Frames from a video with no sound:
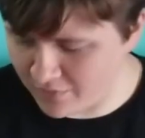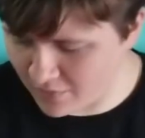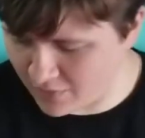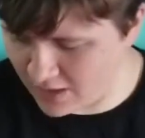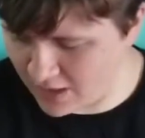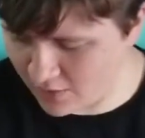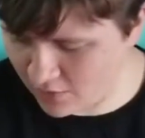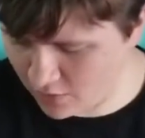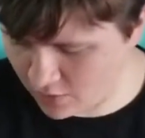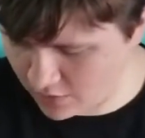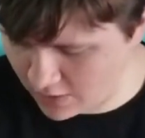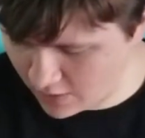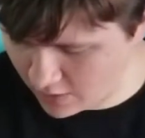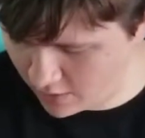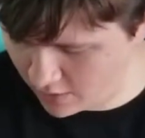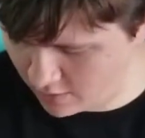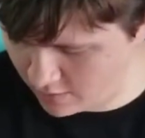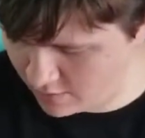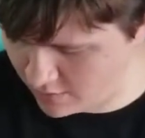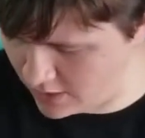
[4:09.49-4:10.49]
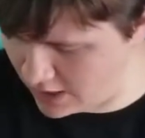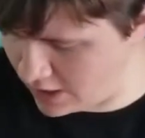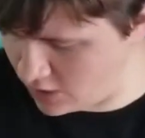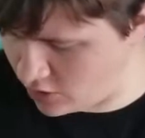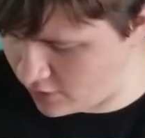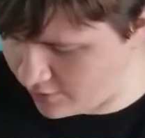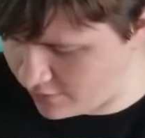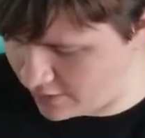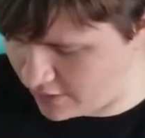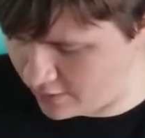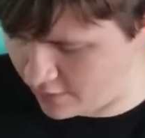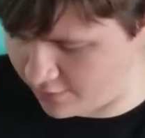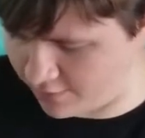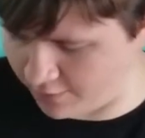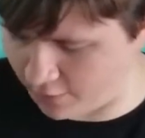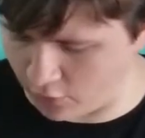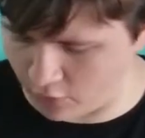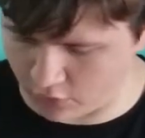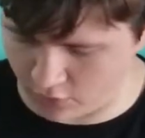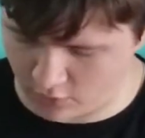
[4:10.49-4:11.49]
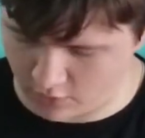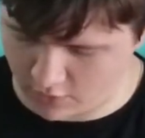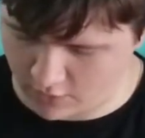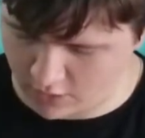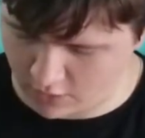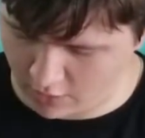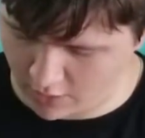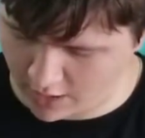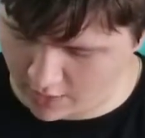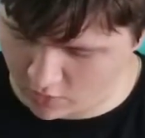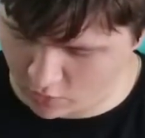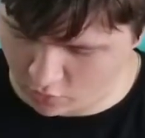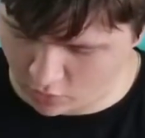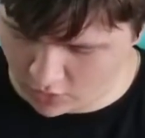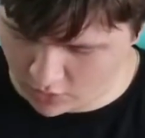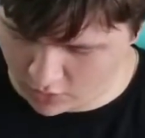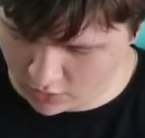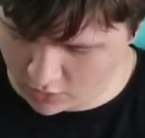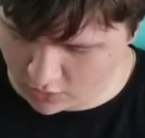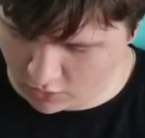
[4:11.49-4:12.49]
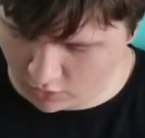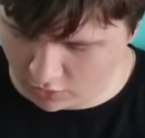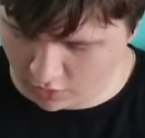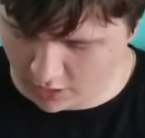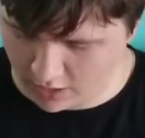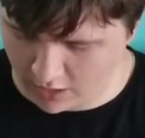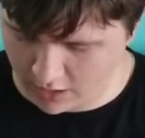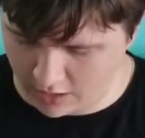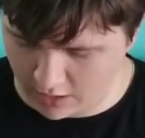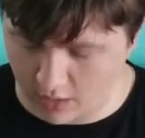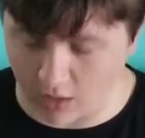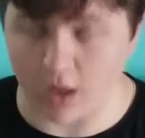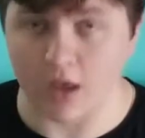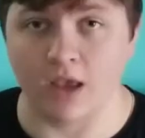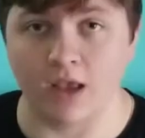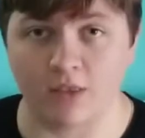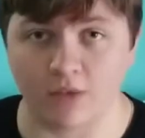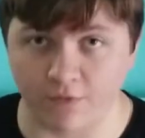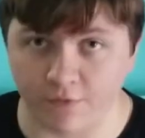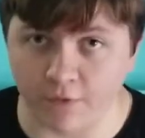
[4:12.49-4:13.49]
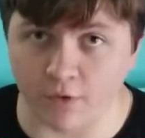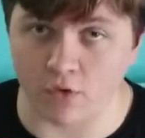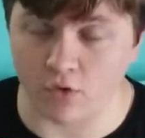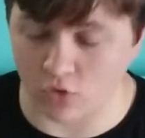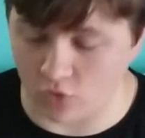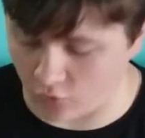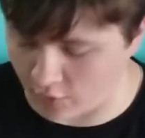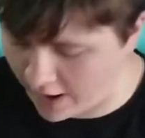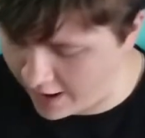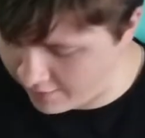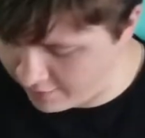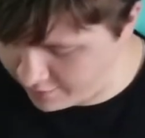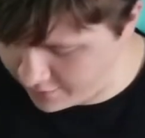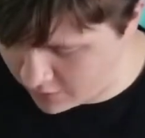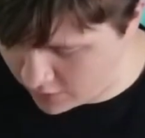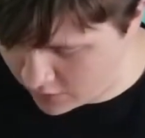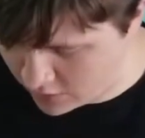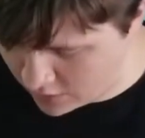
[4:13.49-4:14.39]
Each of these folders here has one story in it. It's a first draft.